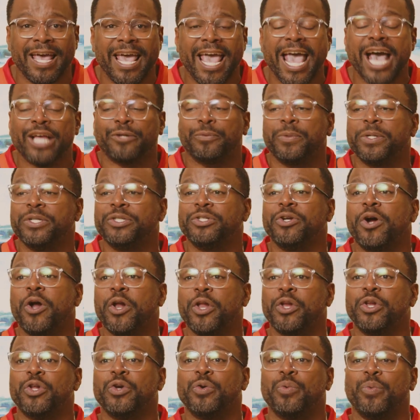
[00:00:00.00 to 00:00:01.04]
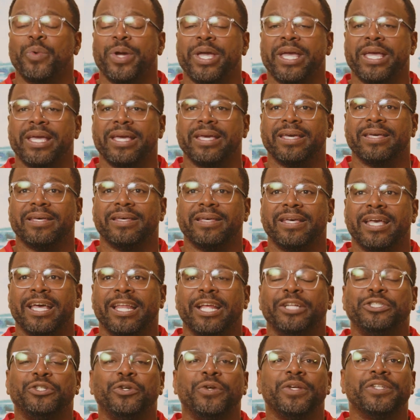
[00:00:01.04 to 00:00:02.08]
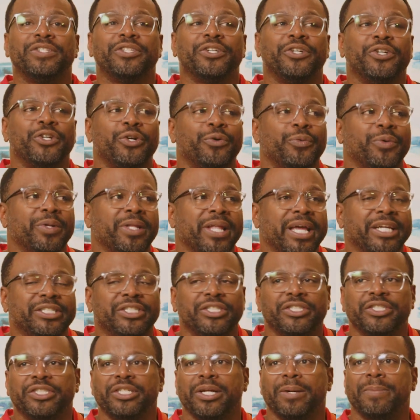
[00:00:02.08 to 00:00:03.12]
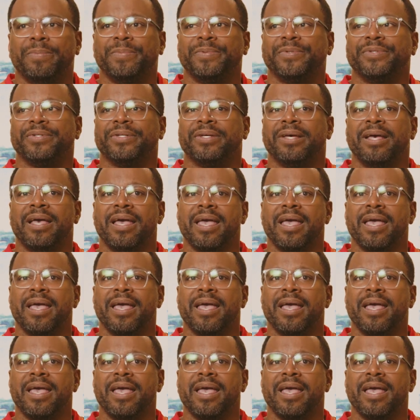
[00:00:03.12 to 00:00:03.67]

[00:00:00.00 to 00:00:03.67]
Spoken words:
As we start a new week, and as you consider your relationships,